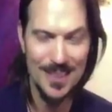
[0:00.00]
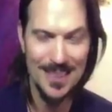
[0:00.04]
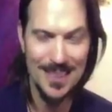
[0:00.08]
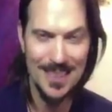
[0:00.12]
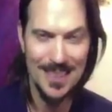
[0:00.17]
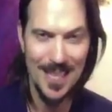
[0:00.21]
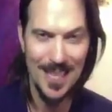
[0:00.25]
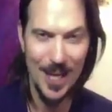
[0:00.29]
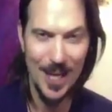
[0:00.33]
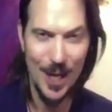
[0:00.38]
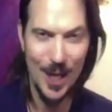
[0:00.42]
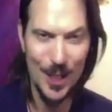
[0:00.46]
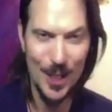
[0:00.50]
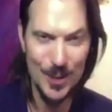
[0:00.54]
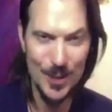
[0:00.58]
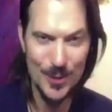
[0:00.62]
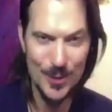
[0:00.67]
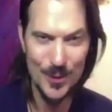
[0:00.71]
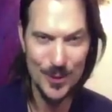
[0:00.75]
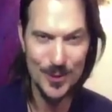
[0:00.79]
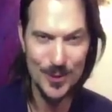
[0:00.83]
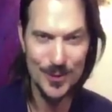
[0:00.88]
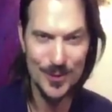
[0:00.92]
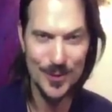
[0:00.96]

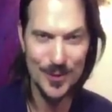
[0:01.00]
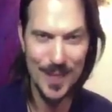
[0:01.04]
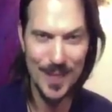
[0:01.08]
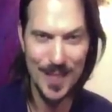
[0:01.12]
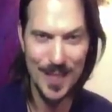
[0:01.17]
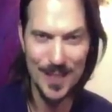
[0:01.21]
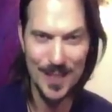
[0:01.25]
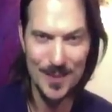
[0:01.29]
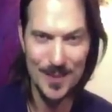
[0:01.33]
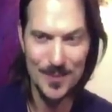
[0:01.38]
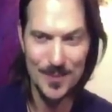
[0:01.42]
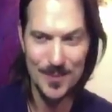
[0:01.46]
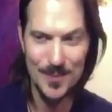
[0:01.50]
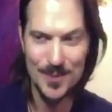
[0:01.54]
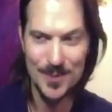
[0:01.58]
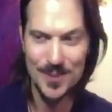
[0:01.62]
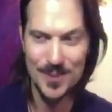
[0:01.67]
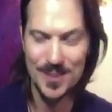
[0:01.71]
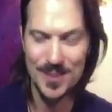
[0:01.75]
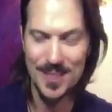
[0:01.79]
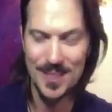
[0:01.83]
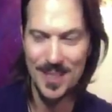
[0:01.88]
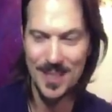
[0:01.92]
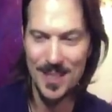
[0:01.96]
hundreds of items,
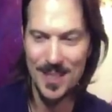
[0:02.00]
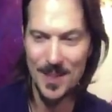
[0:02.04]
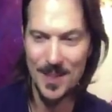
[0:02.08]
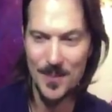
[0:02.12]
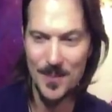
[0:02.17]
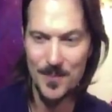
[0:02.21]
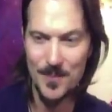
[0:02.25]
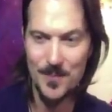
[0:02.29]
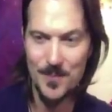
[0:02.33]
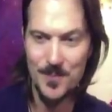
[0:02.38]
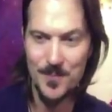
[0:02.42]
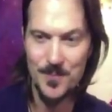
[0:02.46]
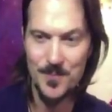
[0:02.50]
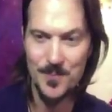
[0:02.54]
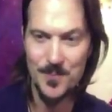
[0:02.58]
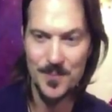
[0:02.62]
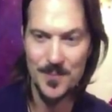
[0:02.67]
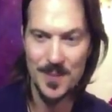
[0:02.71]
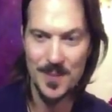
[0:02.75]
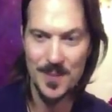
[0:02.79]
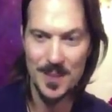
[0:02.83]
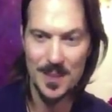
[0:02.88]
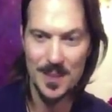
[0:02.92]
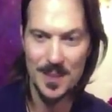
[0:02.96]

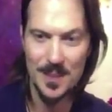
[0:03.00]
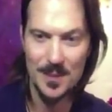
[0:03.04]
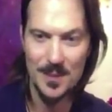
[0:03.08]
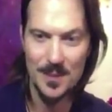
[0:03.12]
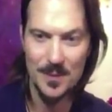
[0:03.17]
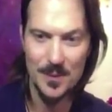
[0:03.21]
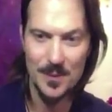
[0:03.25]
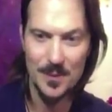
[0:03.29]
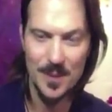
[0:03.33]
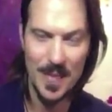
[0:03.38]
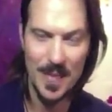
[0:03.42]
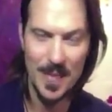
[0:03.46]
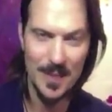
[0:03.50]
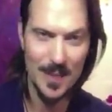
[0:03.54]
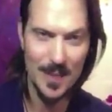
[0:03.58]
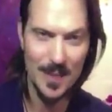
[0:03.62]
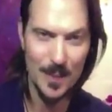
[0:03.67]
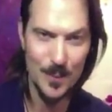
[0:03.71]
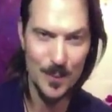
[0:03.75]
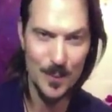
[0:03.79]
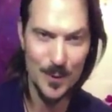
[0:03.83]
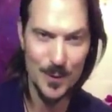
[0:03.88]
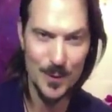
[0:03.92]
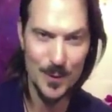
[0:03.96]
light
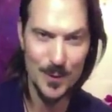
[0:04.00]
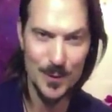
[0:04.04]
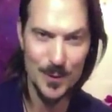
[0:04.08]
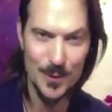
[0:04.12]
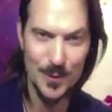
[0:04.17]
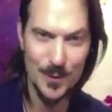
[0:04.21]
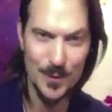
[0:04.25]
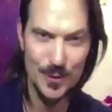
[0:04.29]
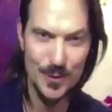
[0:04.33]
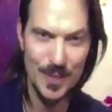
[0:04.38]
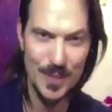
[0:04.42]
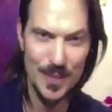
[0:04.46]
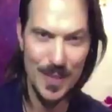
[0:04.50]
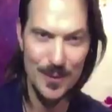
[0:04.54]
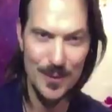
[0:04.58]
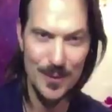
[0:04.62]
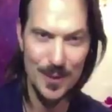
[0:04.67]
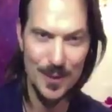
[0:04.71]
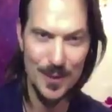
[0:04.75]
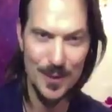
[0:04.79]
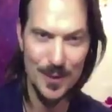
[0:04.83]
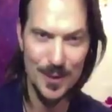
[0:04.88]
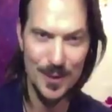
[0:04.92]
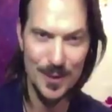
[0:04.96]
languages and sound
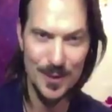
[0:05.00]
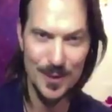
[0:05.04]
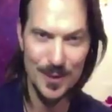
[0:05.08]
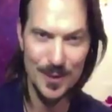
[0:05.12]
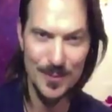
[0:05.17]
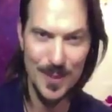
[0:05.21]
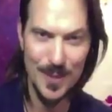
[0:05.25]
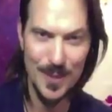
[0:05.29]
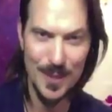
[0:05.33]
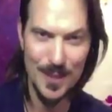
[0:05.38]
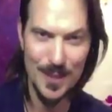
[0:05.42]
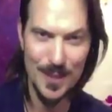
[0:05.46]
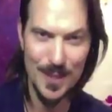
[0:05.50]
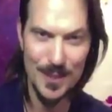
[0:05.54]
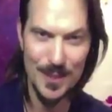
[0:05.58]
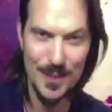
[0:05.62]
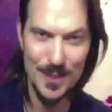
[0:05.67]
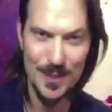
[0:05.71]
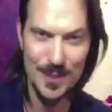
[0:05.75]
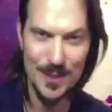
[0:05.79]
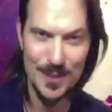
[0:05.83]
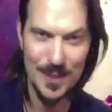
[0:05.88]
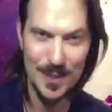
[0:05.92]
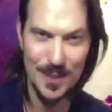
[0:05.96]
healings and
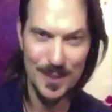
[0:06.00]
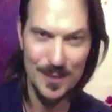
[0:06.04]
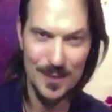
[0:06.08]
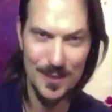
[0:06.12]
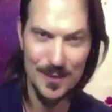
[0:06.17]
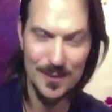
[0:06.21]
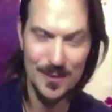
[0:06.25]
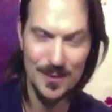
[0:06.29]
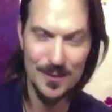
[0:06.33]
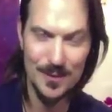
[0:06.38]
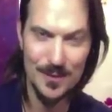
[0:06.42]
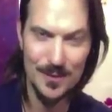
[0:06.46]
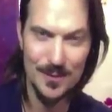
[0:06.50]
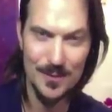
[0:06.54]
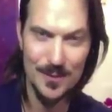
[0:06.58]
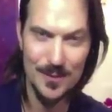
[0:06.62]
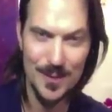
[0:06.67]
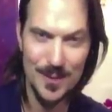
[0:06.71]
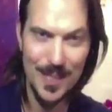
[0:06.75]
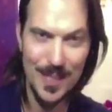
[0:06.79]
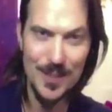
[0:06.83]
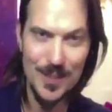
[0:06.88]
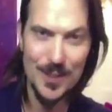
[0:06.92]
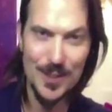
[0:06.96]
meditations and
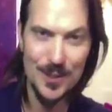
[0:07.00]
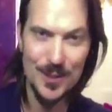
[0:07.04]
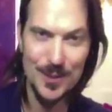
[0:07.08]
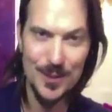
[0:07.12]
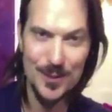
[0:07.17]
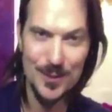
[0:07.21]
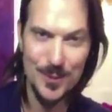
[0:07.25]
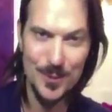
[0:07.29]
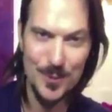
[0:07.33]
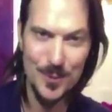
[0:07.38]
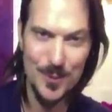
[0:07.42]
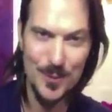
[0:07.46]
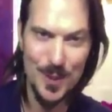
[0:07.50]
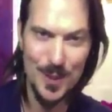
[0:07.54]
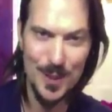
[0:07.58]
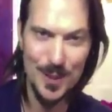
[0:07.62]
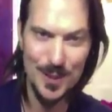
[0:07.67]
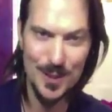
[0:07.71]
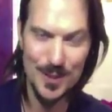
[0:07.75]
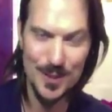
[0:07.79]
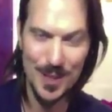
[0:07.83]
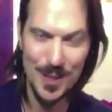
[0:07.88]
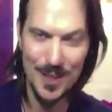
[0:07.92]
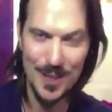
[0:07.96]
sessions with me
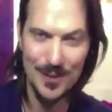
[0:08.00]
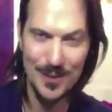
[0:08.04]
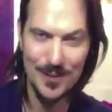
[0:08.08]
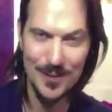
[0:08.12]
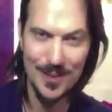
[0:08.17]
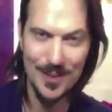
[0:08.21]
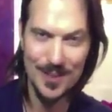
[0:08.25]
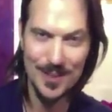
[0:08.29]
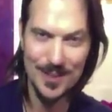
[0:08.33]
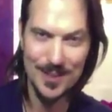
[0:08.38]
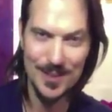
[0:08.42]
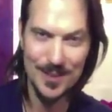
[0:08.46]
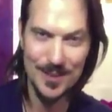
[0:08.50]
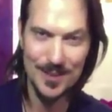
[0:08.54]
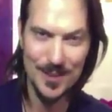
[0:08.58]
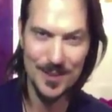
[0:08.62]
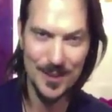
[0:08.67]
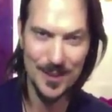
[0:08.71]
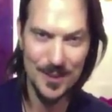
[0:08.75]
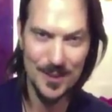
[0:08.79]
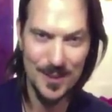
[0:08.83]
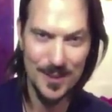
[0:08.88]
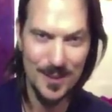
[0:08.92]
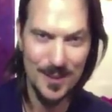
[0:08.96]
and channeling lessons
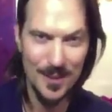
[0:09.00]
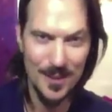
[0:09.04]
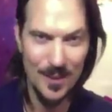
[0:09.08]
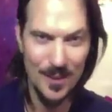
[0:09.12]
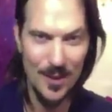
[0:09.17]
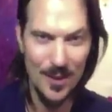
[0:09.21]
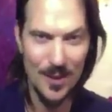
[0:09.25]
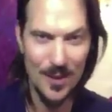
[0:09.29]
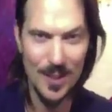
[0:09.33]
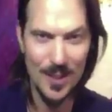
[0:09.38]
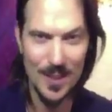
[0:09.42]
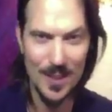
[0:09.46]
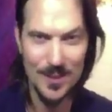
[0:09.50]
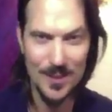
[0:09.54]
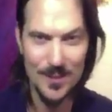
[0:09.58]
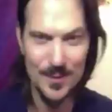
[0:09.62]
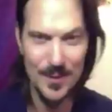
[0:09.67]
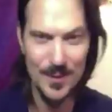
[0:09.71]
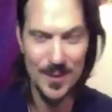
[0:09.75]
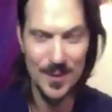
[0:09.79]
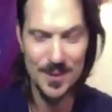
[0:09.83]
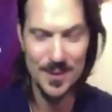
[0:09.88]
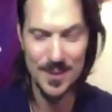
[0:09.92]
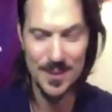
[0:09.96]
and all kinds of
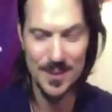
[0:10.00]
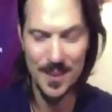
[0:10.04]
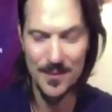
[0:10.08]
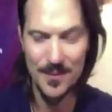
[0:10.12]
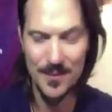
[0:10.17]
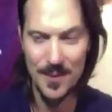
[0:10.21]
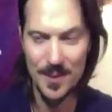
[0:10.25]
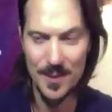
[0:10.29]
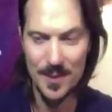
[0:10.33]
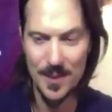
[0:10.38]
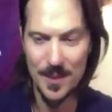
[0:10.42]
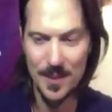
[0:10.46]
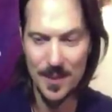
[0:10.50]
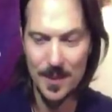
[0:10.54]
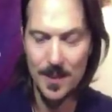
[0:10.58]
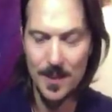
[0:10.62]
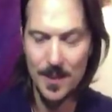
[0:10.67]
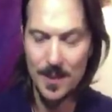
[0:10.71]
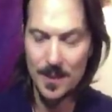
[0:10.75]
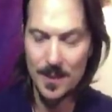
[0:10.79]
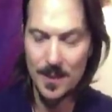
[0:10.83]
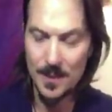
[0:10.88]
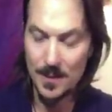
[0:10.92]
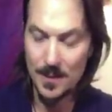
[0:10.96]
fun stuff on there.
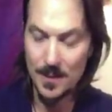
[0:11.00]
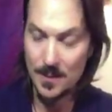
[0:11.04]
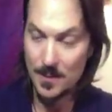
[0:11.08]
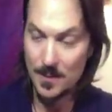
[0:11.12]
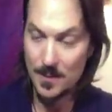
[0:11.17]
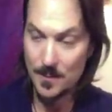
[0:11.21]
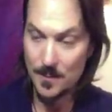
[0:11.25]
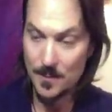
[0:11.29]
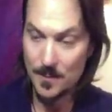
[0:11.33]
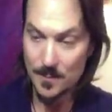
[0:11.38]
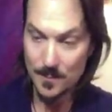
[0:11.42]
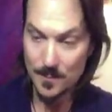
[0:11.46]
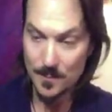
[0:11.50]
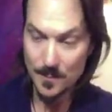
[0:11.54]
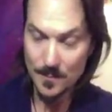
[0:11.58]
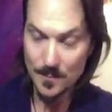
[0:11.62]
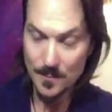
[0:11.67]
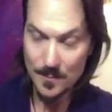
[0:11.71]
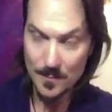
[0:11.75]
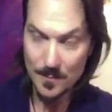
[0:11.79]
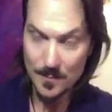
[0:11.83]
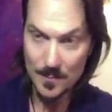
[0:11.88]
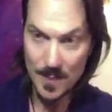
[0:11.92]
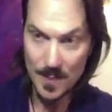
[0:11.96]

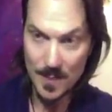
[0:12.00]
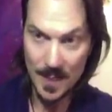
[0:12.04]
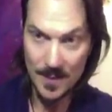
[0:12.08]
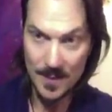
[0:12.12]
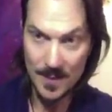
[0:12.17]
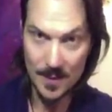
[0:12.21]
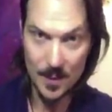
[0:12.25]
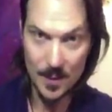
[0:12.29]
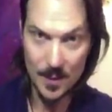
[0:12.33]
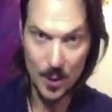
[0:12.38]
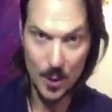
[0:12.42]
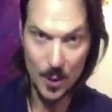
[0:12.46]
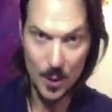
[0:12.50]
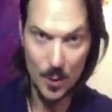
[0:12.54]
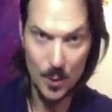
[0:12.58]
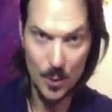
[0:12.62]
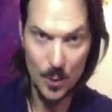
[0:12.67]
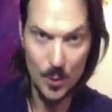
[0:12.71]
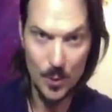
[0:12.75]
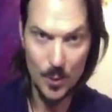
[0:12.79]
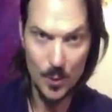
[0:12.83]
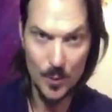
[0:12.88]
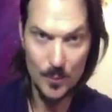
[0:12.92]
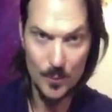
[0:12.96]
And the
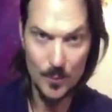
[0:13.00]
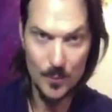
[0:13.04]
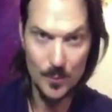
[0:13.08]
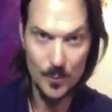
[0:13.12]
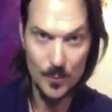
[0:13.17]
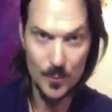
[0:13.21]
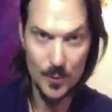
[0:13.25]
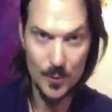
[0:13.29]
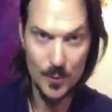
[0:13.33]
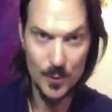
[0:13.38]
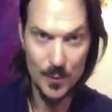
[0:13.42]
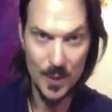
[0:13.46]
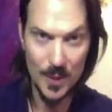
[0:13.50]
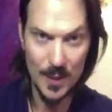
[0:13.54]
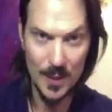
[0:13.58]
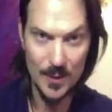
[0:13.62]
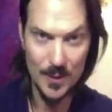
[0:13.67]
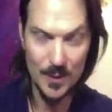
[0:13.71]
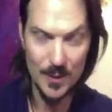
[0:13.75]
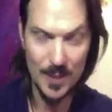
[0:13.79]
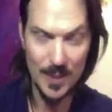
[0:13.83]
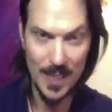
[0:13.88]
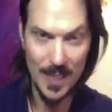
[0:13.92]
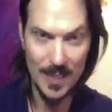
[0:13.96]
code to
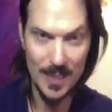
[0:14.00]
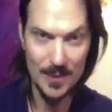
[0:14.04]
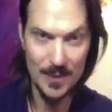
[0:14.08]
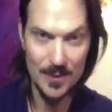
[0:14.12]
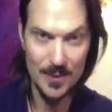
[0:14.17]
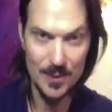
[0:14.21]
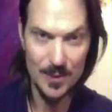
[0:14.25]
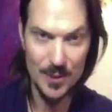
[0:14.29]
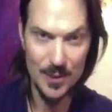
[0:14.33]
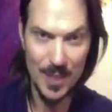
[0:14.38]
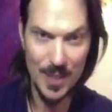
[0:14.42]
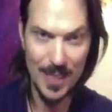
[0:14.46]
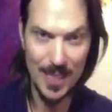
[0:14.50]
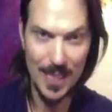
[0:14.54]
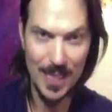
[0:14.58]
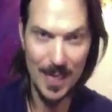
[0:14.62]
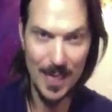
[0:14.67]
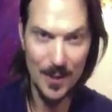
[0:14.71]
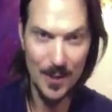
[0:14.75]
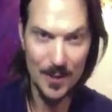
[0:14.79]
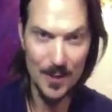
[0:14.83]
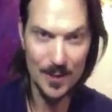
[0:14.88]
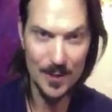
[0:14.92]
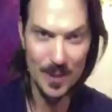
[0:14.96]
enter at
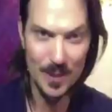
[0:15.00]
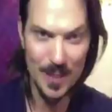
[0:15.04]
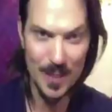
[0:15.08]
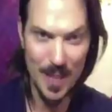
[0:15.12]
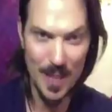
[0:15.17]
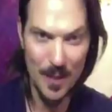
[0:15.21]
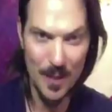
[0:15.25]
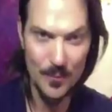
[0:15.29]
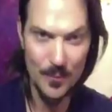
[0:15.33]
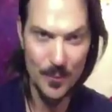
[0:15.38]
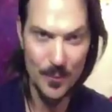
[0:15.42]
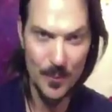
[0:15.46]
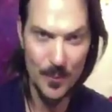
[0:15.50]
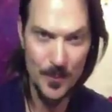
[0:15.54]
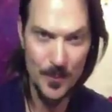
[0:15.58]
checkout is LOVE.